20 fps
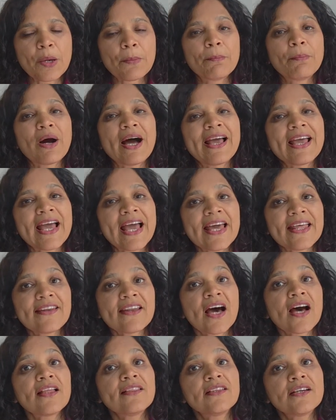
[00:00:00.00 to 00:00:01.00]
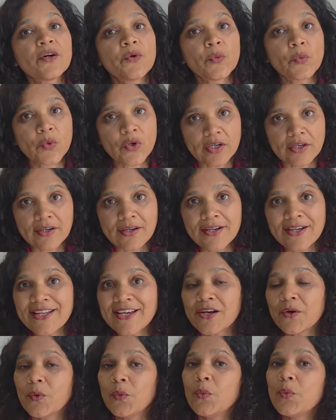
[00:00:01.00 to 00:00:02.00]
by another word
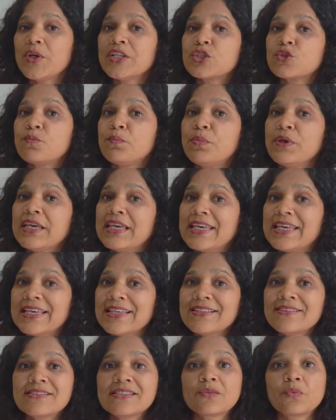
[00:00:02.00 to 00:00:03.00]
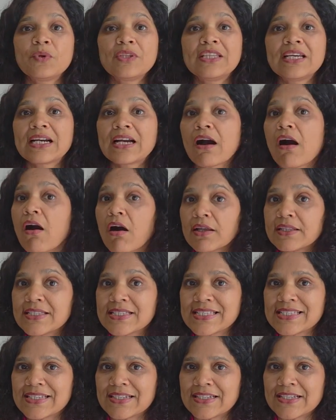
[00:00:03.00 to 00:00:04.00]
which begins with a
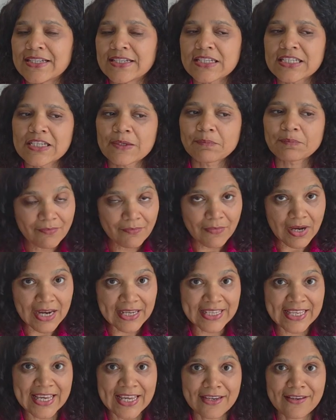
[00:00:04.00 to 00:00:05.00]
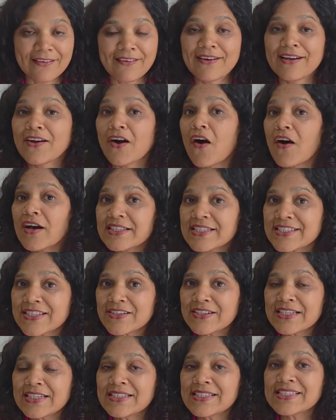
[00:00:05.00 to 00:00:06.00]
consonant. Again,
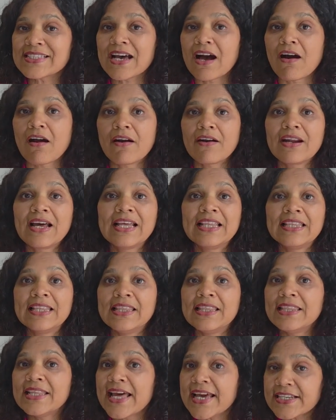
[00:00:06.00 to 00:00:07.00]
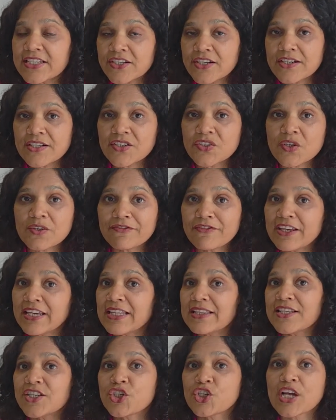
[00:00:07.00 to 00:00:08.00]
consonants are letters of
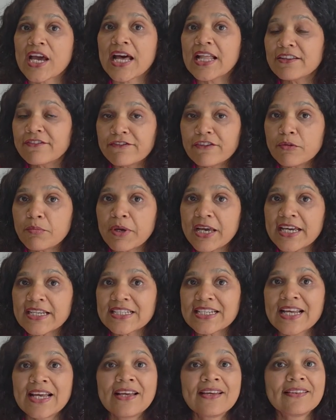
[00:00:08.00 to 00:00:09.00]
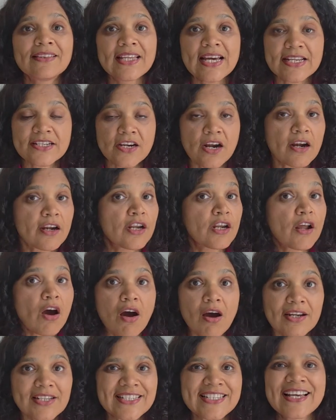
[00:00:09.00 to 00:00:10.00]
English alphabet that are
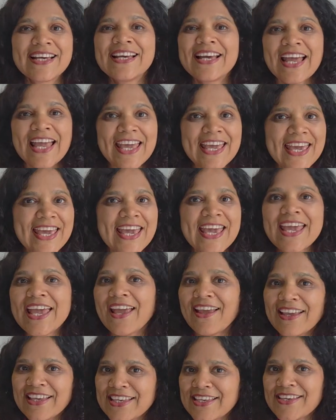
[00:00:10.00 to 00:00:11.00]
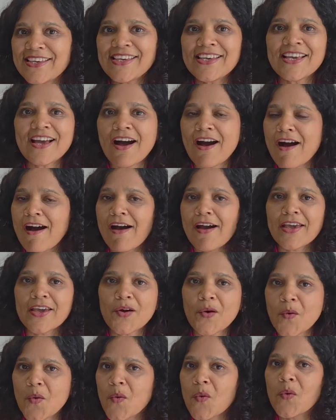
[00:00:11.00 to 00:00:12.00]
not A, E, I,
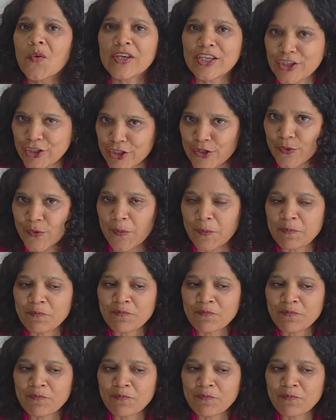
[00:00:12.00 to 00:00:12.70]
O, U.